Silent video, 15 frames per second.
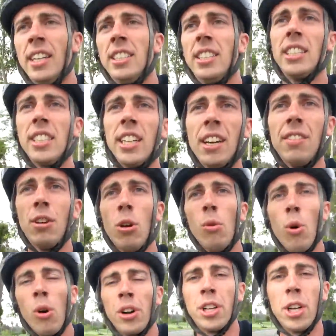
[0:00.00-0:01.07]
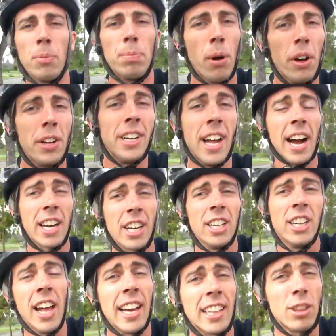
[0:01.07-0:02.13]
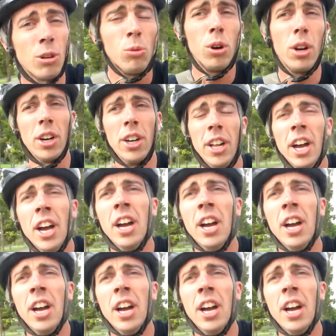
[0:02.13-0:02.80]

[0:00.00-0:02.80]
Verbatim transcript: just to give you a warning, you're probably not gonna like the word,